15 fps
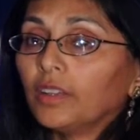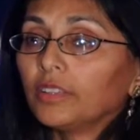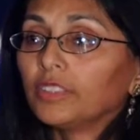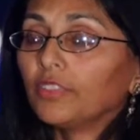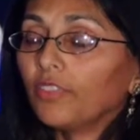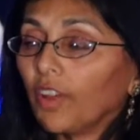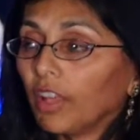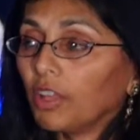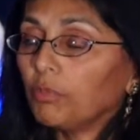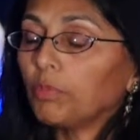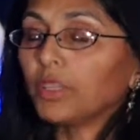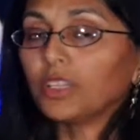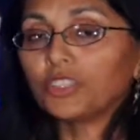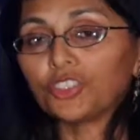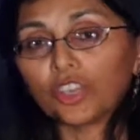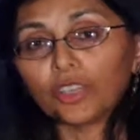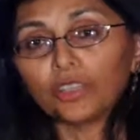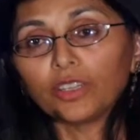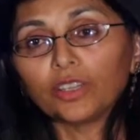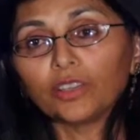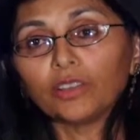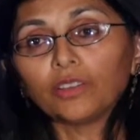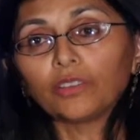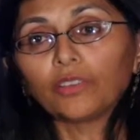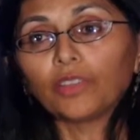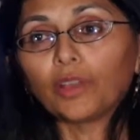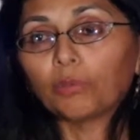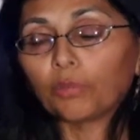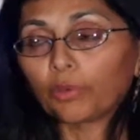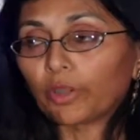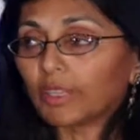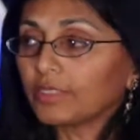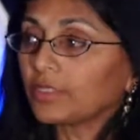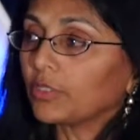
development agenda that brings